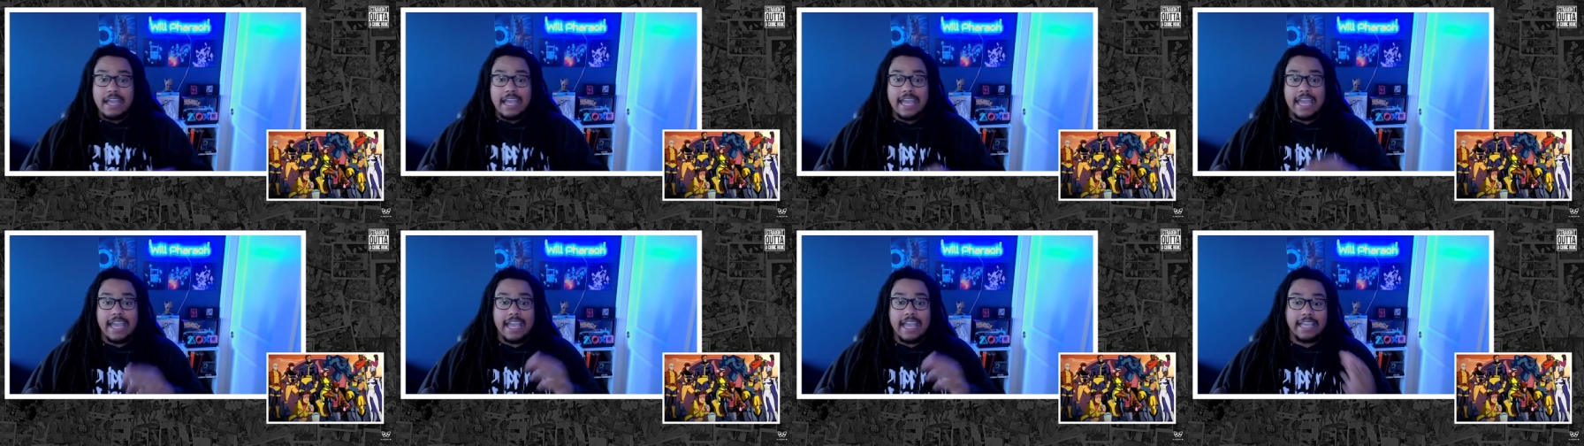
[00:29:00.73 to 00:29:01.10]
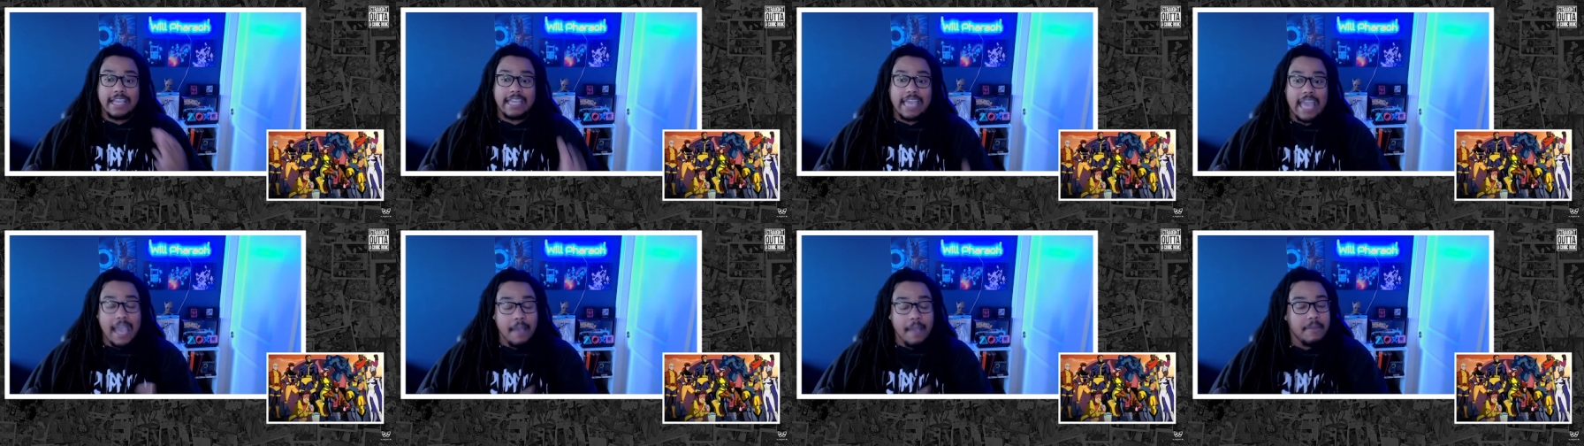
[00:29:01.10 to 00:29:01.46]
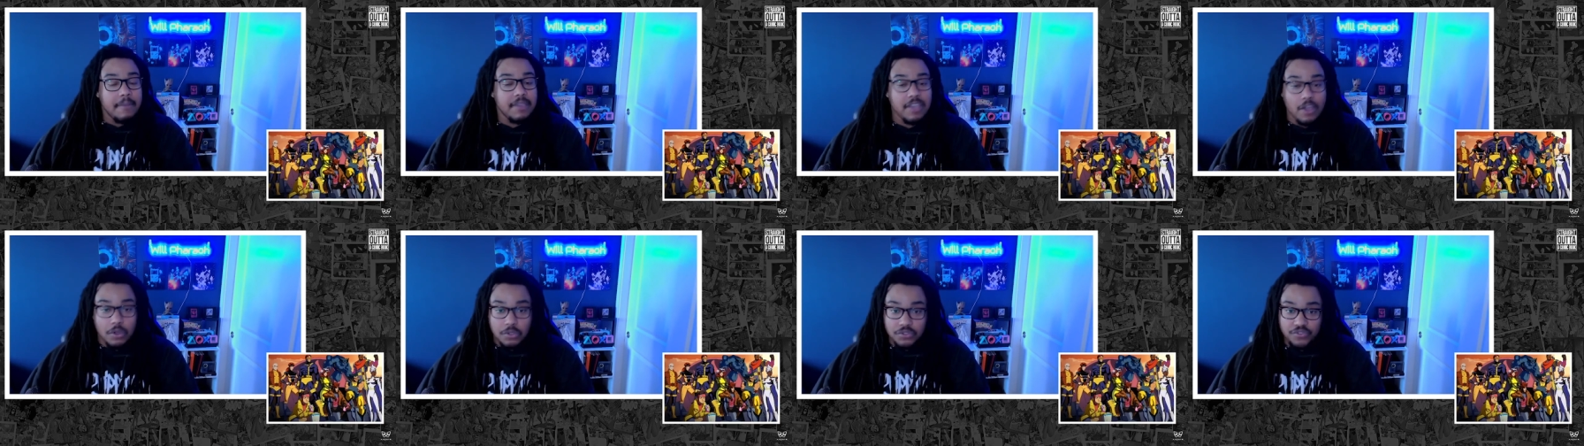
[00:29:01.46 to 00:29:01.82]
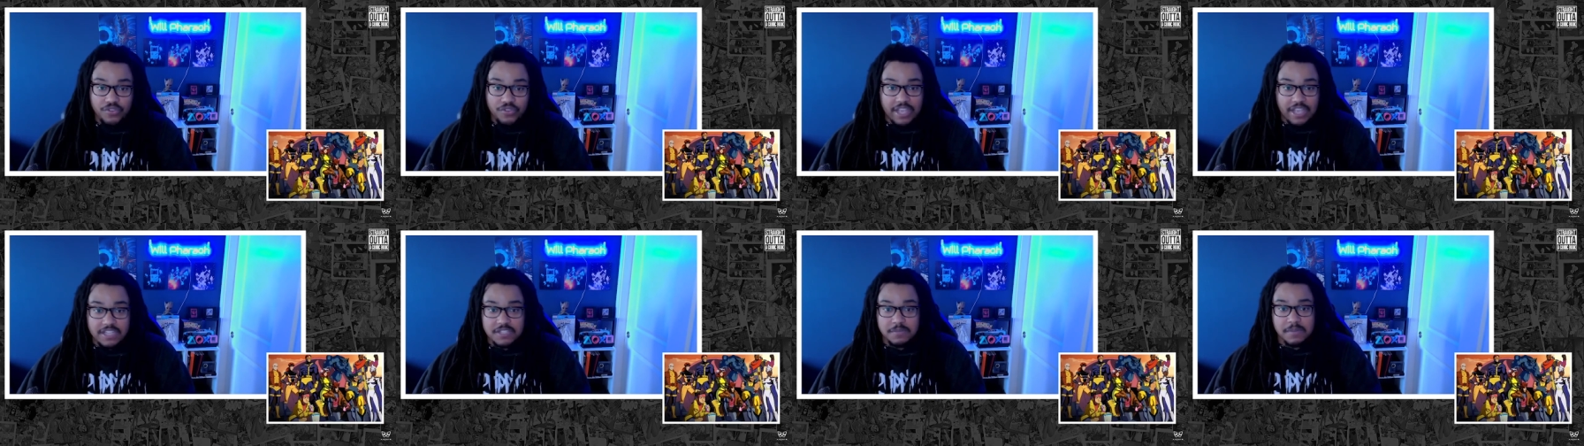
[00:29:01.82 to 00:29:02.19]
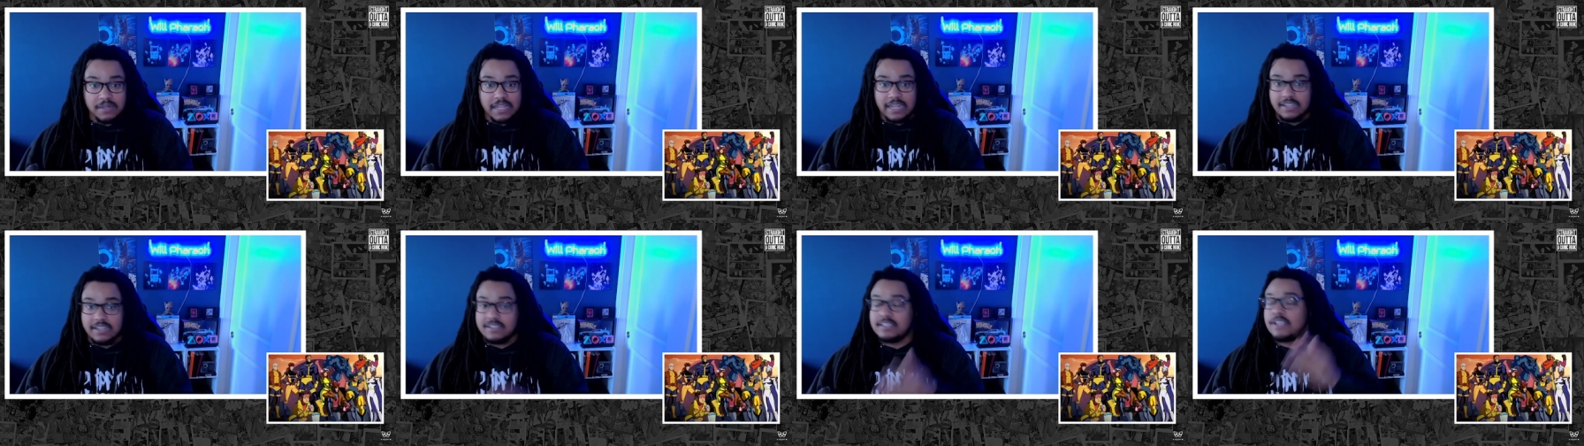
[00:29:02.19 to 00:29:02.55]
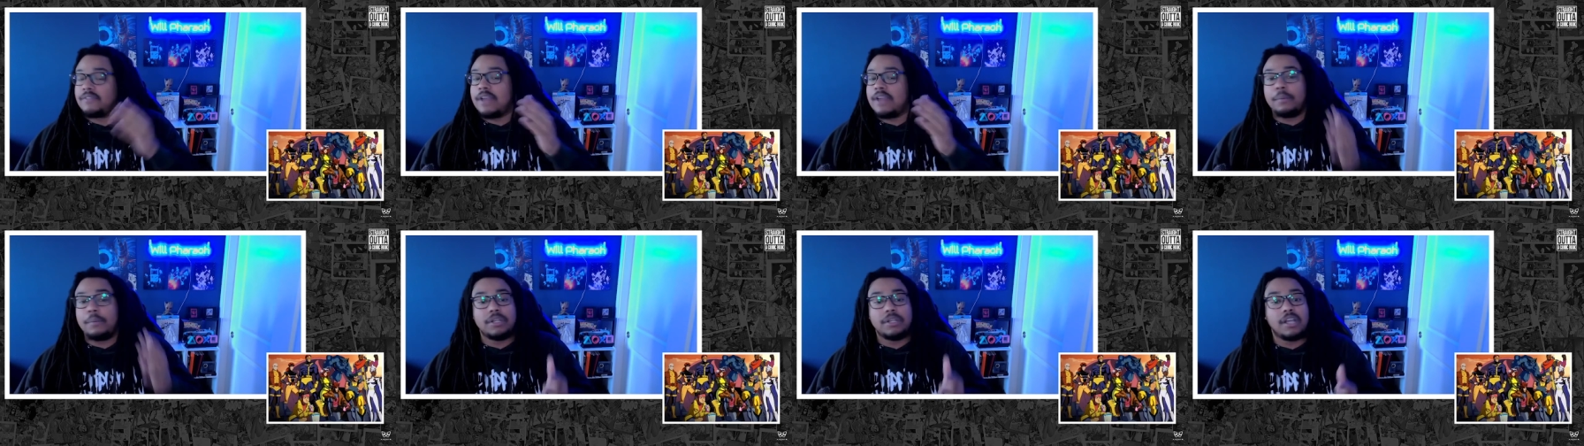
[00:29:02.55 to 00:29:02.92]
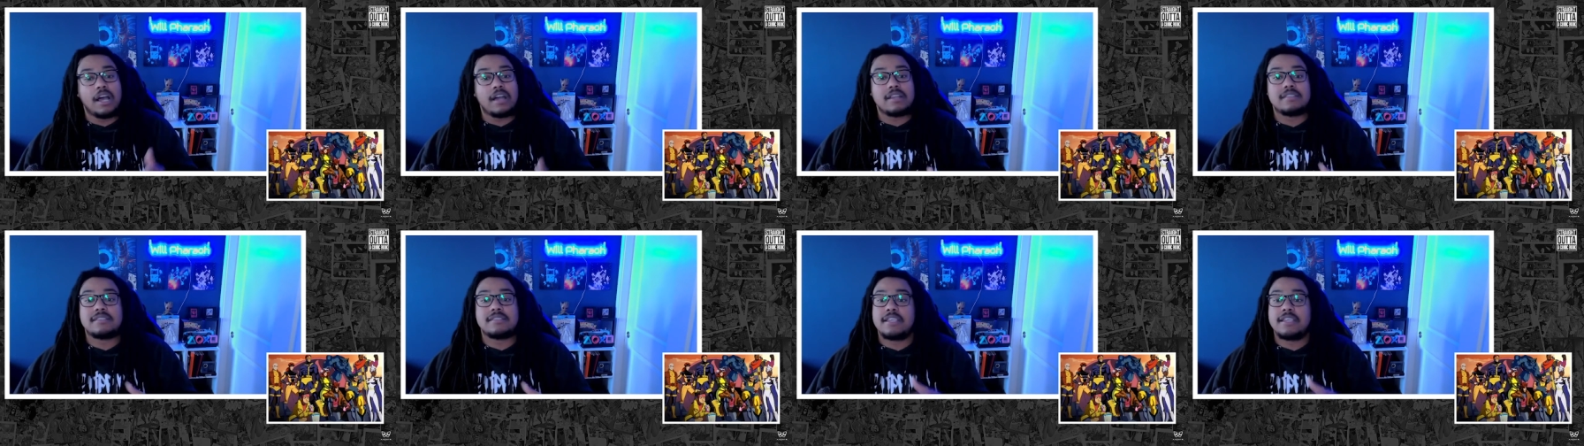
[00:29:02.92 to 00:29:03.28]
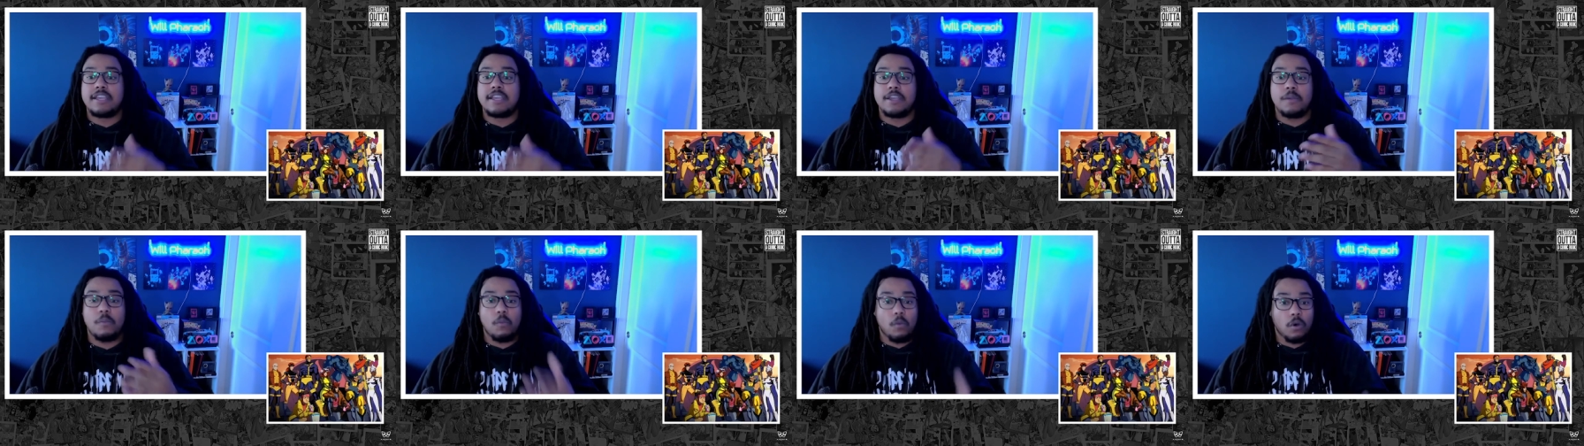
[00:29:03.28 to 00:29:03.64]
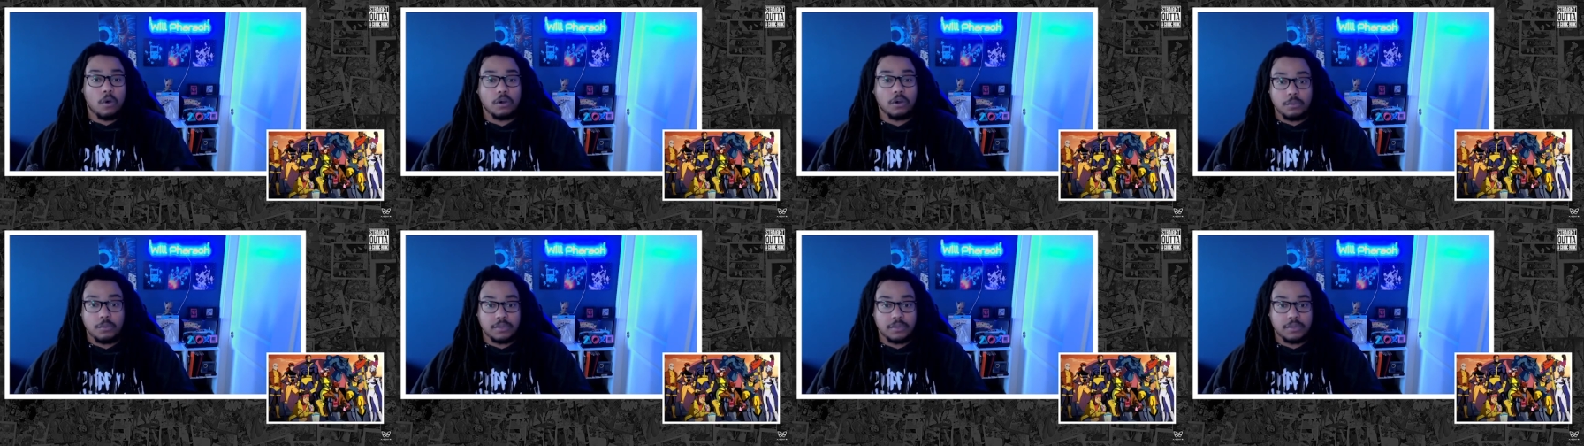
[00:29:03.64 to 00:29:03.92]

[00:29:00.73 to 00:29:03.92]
in cameos for X-Men 97. I would love to see him work